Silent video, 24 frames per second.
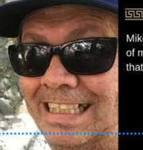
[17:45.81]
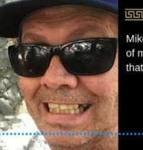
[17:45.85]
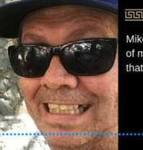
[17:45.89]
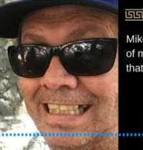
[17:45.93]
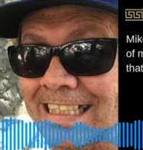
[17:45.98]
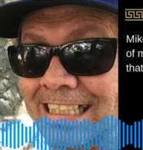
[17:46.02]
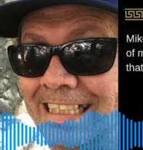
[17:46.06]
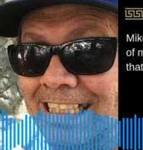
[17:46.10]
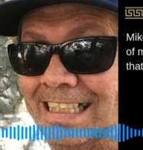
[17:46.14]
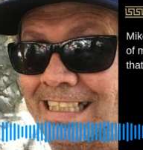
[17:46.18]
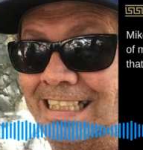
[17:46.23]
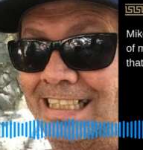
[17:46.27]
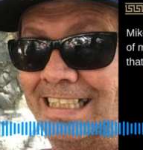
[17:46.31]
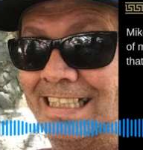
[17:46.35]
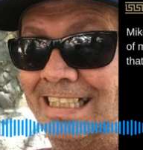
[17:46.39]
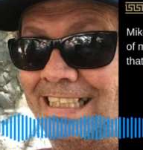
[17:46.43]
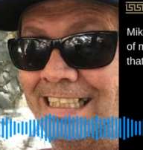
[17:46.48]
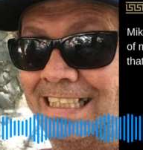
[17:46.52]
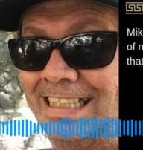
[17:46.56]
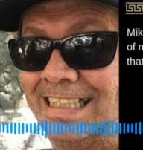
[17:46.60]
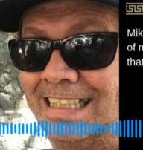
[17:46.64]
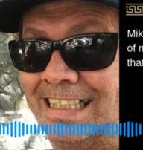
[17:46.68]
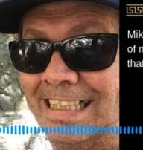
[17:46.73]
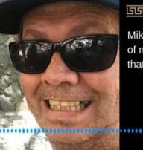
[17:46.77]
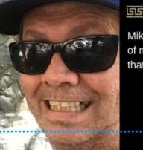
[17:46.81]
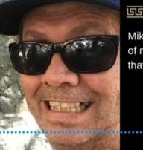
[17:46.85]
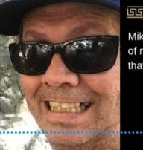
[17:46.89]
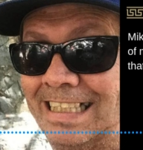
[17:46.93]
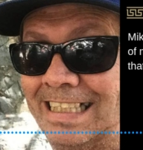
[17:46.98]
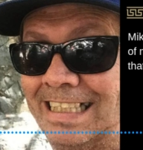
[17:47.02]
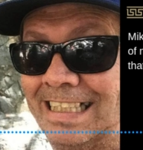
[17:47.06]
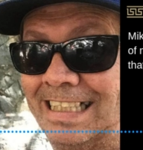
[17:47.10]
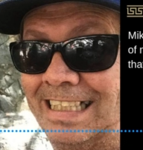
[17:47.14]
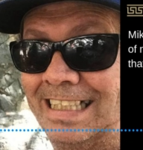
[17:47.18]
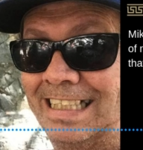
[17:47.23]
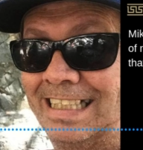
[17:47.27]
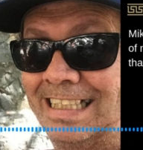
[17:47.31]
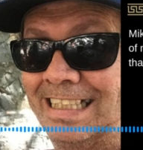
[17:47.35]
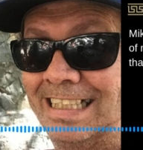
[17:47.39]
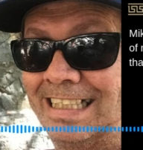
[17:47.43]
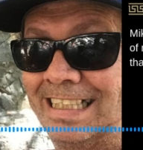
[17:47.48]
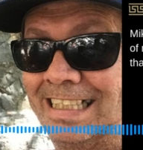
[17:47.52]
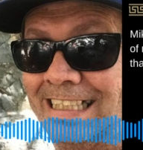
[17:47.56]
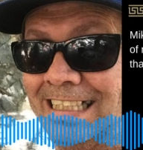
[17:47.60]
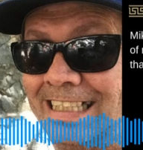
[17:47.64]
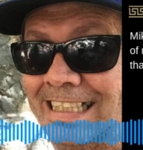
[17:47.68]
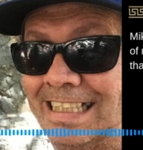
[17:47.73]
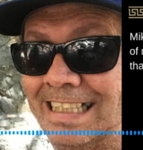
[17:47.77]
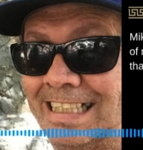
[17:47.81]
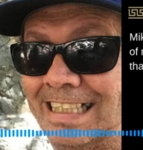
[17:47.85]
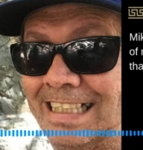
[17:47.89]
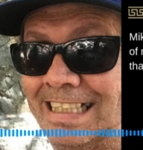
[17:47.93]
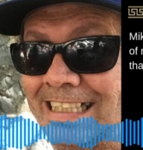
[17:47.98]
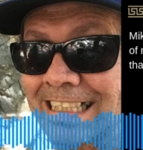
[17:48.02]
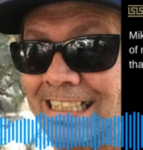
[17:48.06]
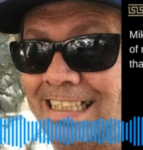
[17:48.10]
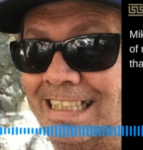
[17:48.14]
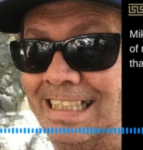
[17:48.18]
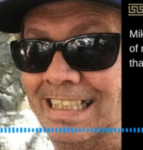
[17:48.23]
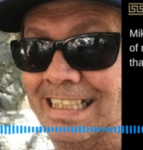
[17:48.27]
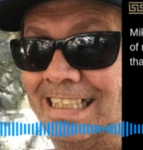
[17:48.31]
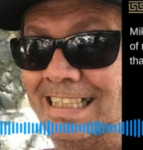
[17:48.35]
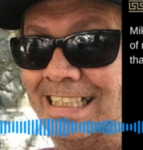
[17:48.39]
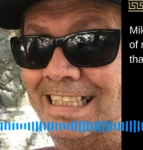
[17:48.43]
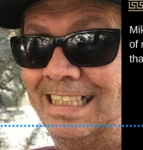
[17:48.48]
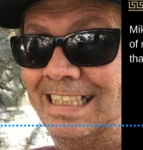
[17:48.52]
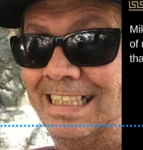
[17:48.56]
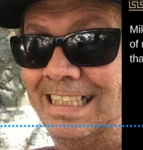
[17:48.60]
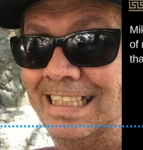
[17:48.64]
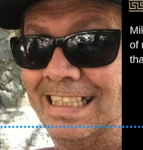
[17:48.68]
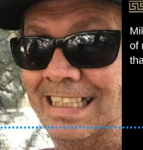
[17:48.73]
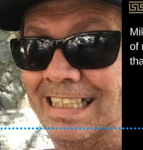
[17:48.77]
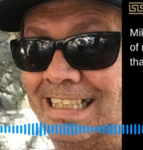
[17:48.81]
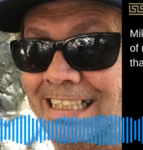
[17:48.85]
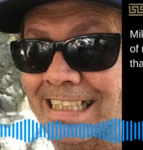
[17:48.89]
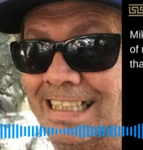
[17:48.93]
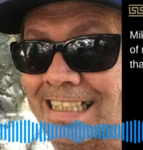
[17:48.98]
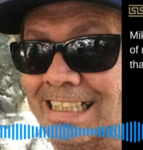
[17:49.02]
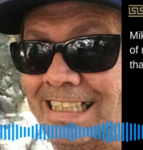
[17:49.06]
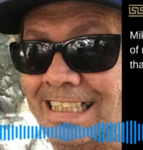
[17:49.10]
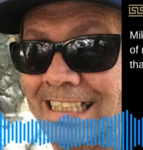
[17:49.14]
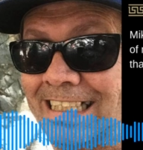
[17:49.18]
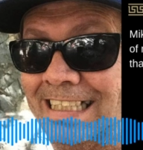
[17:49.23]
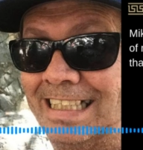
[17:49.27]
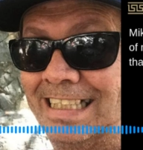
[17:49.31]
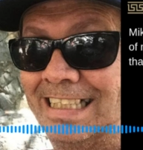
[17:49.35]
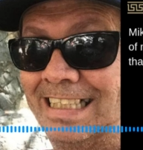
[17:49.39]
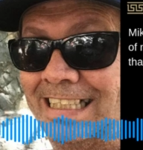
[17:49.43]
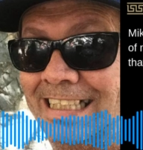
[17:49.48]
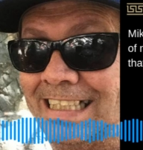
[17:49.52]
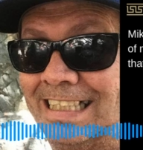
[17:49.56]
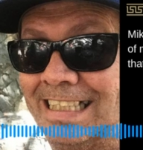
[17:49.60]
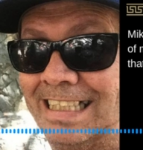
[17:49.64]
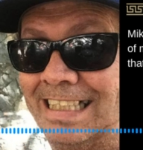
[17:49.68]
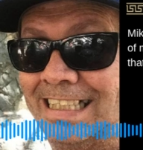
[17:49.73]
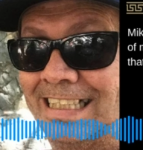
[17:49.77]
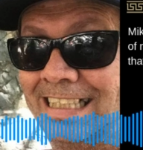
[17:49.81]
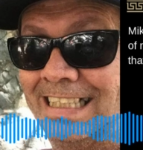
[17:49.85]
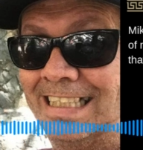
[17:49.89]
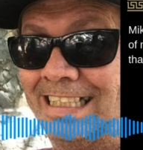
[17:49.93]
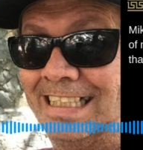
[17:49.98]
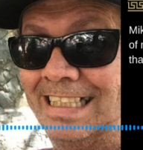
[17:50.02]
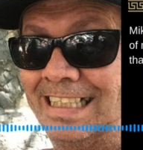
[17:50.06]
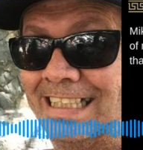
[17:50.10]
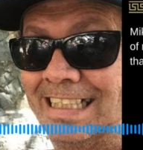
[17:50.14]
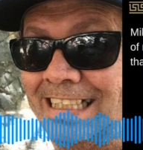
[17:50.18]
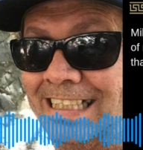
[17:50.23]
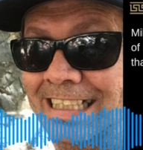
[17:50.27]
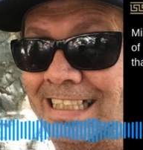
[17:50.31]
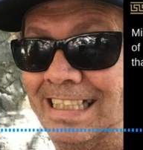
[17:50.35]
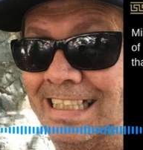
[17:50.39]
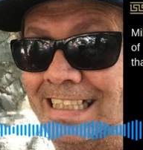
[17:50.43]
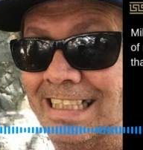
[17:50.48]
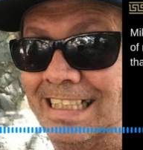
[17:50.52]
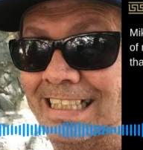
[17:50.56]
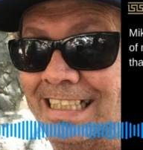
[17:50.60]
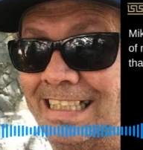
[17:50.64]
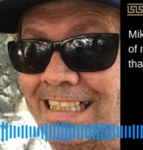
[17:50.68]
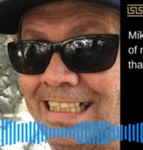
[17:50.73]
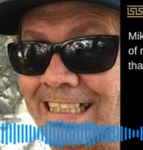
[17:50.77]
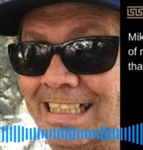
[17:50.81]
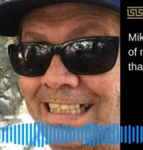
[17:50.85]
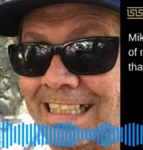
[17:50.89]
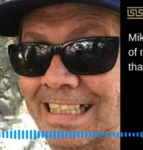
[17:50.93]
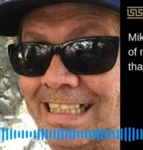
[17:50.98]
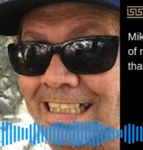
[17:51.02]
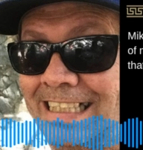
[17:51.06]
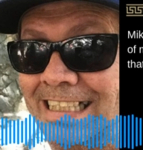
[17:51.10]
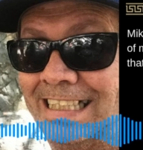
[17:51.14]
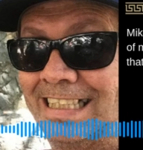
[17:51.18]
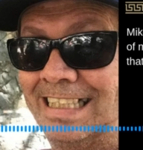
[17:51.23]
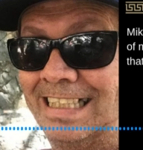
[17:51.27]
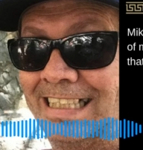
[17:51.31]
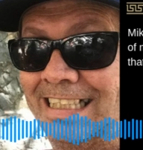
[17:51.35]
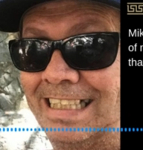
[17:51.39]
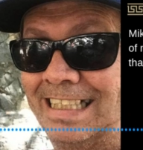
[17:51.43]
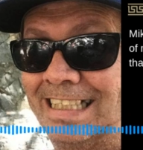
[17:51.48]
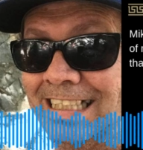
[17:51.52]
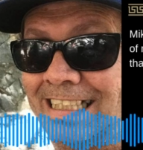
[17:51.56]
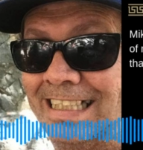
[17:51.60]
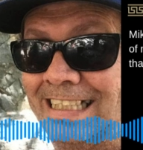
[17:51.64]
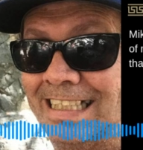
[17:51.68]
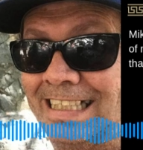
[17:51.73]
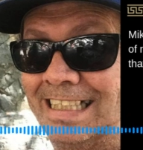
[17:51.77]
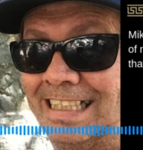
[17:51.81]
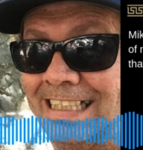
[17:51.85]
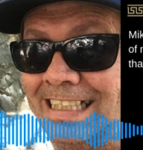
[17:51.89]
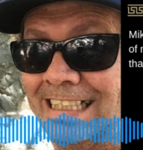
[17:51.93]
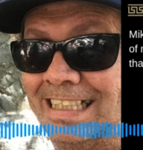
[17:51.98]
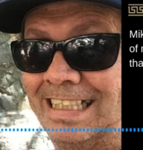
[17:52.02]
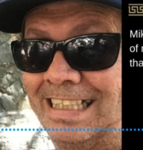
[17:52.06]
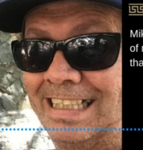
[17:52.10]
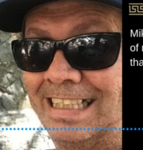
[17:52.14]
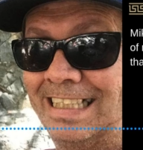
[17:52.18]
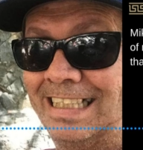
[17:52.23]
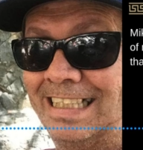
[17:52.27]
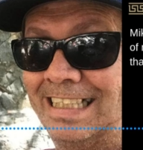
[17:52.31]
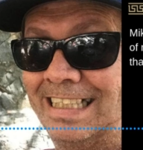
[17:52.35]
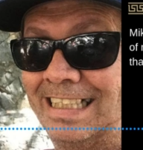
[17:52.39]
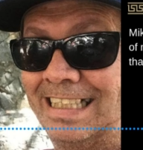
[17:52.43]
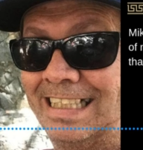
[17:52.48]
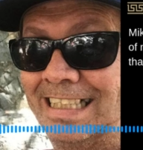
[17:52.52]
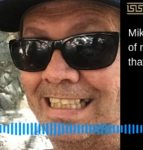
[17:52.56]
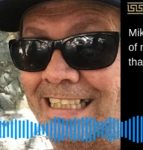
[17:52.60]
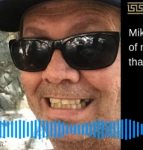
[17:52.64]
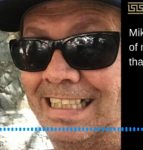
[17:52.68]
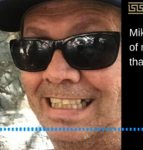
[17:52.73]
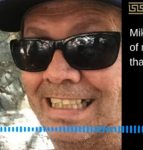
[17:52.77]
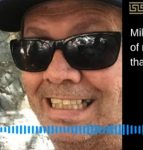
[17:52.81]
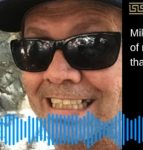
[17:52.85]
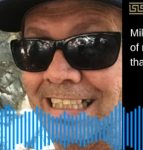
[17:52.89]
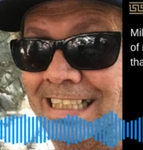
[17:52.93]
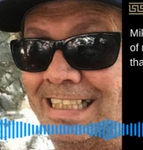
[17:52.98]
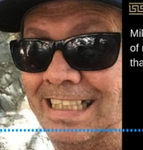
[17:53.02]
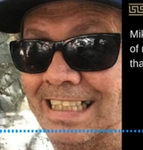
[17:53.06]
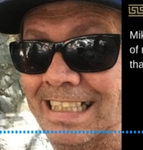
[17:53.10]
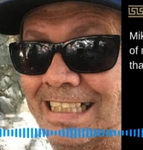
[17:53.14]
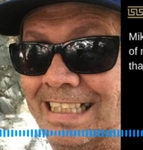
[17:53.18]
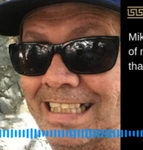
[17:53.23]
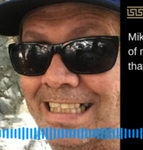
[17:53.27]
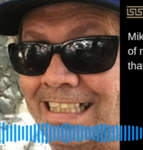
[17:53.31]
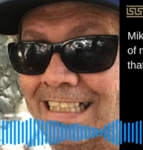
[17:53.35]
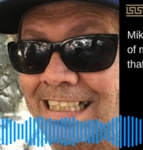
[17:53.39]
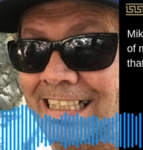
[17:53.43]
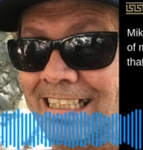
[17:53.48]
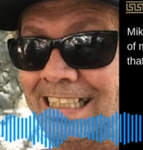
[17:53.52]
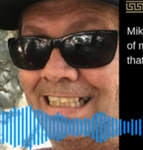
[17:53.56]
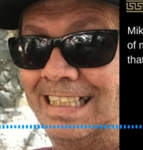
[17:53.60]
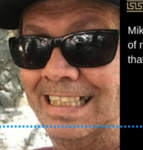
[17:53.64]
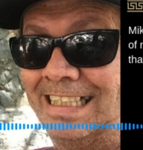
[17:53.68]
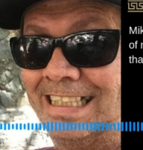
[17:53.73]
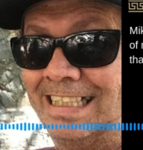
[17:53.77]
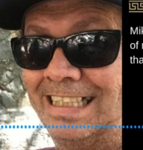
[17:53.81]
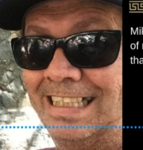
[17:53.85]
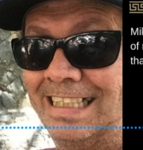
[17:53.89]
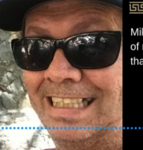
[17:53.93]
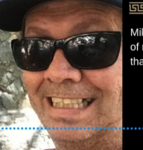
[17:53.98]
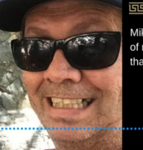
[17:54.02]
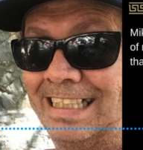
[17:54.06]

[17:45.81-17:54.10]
however you want to slice and dice it, if you want some form of democracy where there's not a dictatorship, you can't let